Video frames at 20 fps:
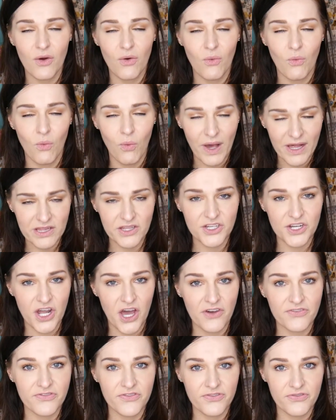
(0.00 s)
well
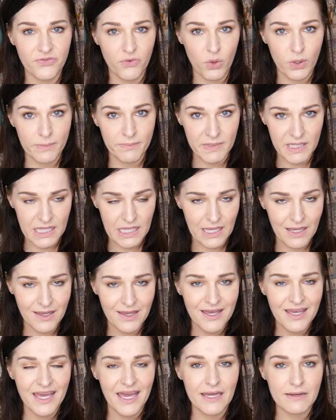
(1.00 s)
enough for me
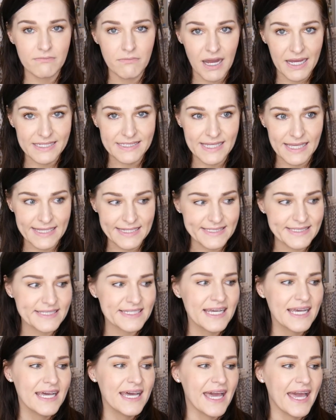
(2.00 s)
and my taste,